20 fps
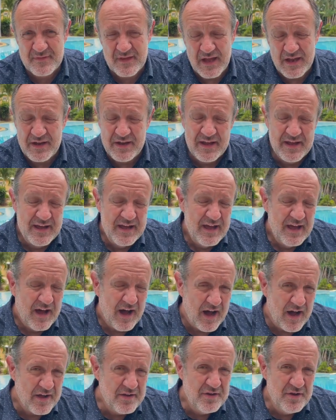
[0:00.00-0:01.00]
And
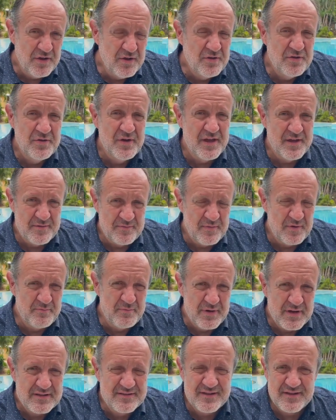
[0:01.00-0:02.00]
I knew him a
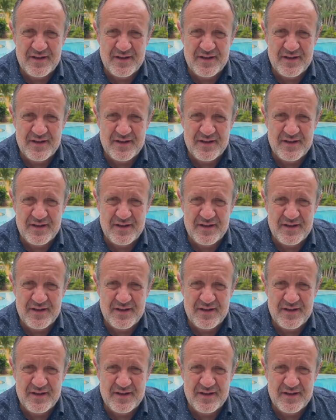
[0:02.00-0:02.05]
bit,